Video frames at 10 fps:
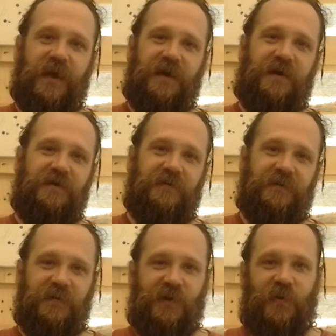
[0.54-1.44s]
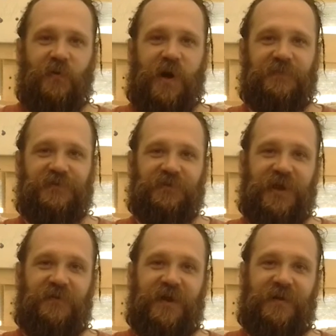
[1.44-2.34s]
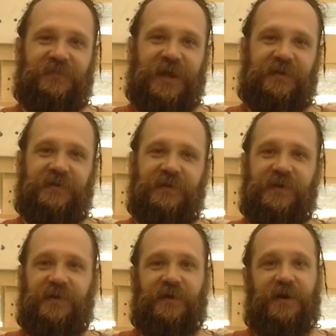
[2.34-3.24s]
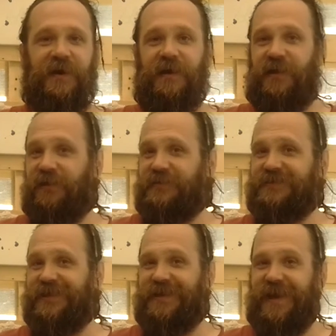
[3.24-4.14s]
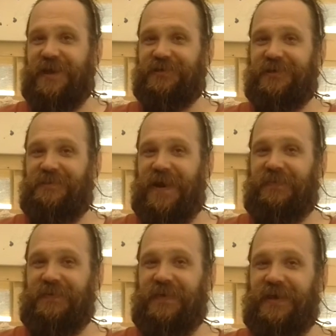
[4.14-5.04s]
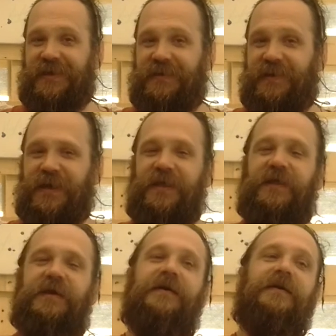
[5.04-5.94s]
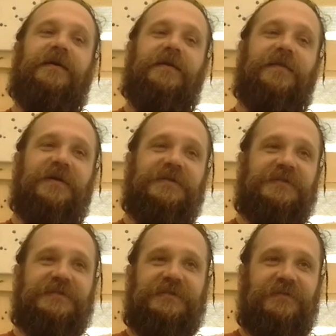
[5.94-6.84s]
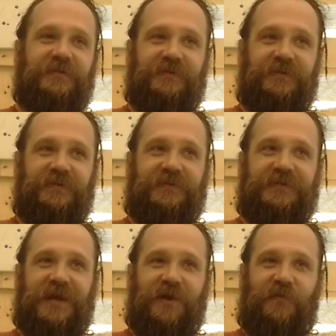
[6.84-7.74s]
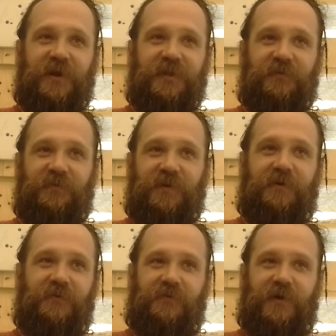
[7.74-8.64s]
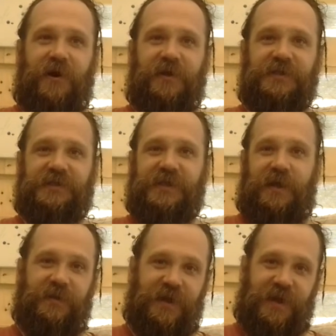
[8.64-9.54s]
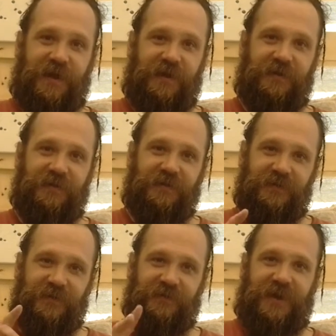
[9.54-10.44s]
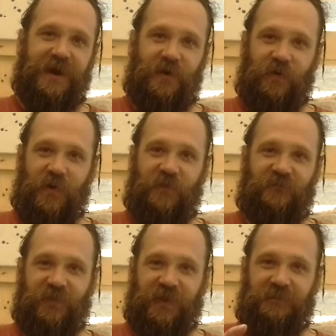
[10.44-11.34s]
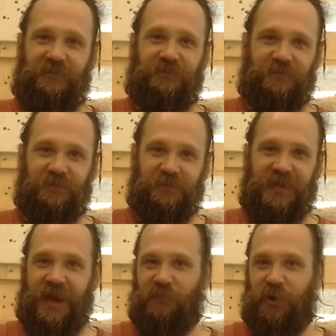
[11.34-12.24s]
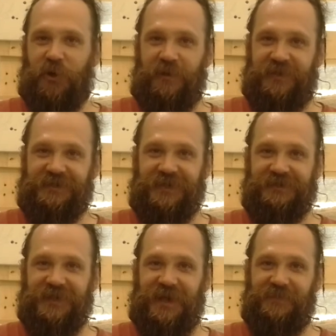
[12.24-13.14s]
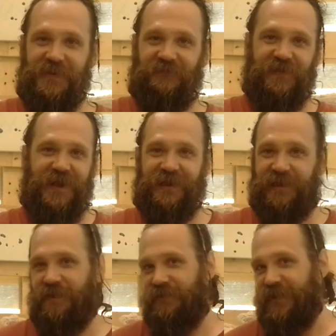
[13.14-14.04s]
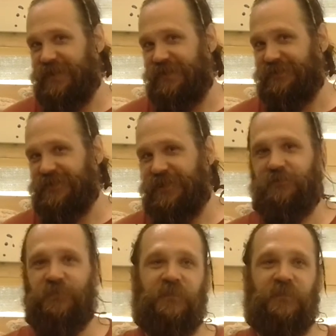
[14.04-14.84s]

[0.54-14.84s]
Hey all, welcome to another update. Looks like I actually might be making the second one in the row on a Sunday out, hopefully. I'm recording this on time, hopefully I get all the editing done.